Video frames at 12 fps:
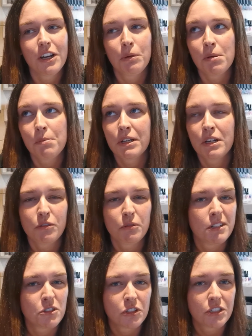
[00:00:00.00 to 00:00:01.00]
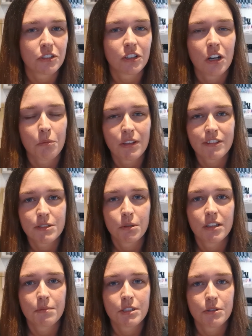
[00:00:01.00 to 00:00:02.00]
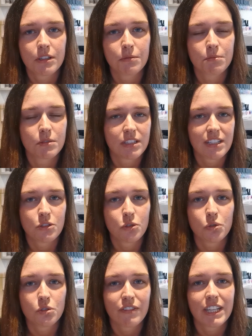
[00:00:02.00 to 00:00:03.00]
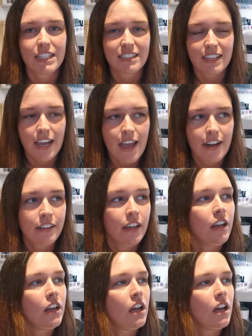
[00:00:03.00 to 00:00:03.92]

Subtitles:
Let me know if you enjoyed it or not, whether it's worth you doing these sorts of things again.